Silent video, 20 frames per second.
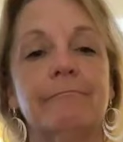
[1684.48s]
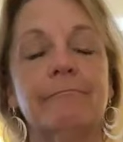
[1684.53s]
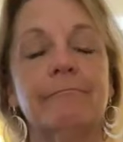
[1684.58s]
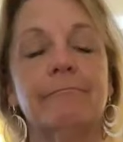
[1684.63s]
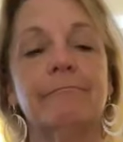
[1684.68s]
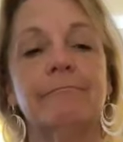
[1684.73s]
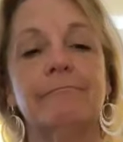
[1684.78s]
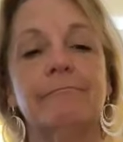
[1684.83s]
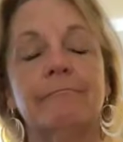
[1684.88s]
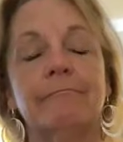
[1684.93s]

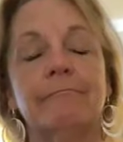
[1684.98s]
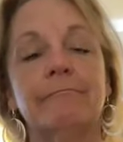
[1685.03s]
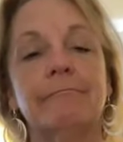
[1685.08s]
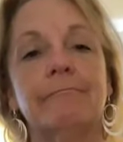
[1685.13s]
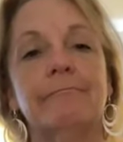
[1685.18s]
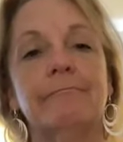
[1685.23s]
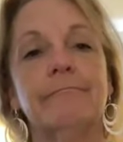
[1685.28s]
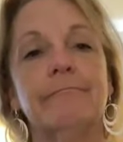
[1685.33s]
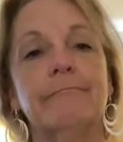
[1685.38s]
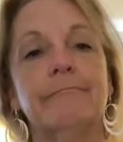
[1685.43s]

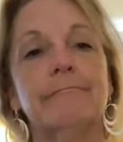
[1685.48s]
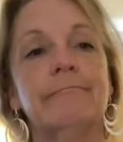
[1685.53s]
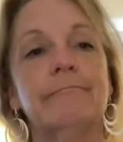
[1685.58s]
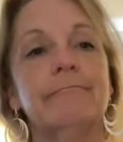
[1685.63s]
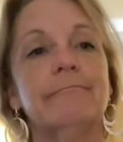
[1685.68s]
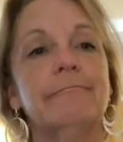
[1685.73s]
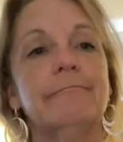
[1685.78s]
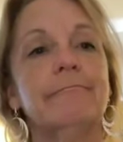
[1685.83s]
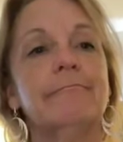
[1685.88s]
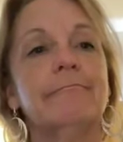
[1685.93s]

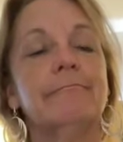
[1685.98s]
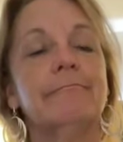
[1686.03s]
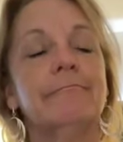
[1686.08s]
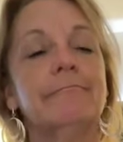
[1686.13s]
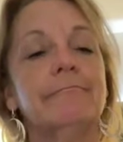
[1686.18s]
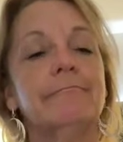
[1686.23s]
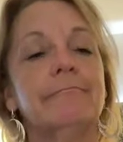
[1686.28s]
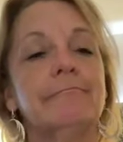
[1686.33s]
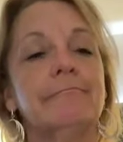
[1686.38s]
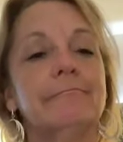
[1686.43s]

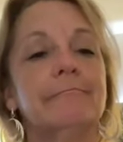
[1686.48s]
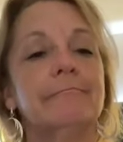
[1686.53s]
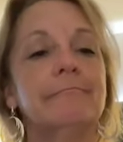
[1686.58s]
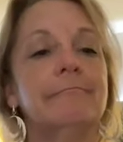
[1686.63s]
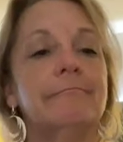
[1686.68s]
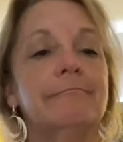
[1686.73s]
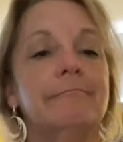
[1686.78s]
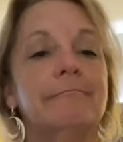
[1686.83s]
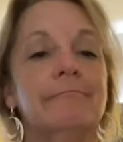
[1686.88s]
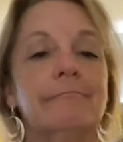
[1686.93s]

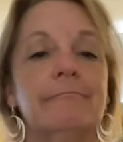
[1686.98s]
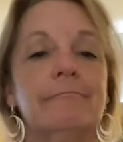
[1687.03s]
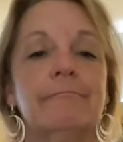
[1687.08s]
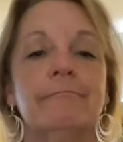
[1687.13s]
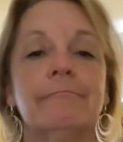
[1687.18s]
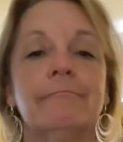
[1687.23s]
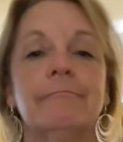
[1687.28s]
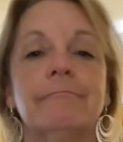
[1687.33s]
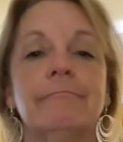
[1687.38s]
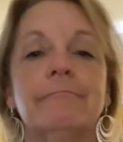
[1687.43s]

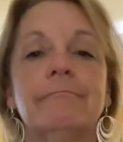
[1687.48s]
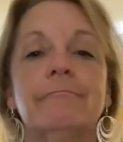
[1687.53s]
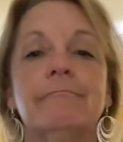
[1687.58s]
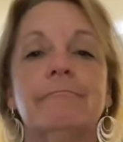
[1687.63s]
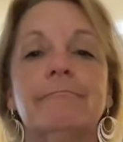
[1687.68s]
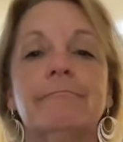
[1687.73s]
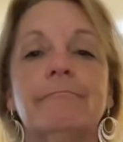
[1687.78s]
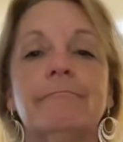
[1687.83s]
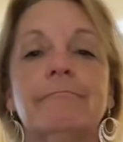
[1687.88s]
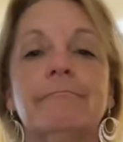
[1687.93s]

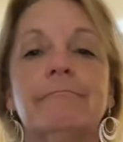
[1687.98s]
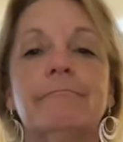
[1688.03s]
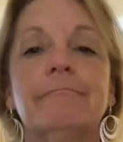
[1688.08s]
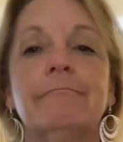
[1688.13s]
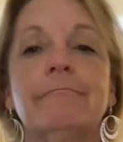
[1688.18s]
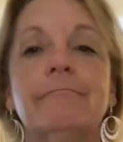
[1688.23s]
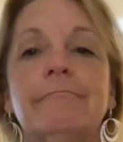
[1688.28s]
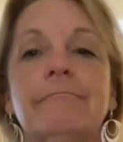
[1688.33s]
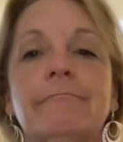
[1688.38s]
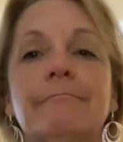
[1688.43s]

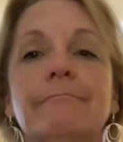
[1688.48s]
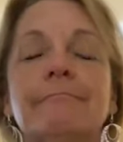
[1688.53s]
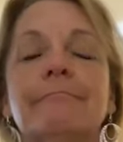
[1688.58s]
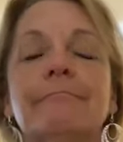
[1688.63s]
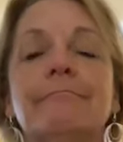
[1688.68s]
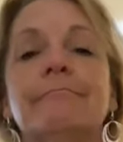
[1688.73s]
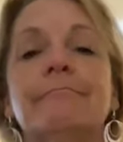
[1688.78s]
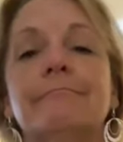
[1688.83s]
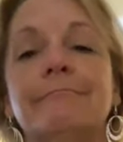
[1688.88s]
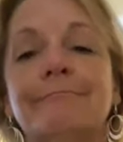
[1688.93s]

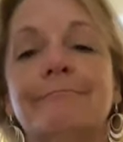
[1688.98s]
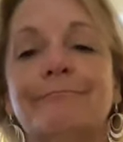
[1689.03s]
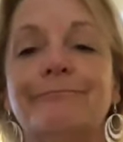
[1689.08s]
Nothing is said.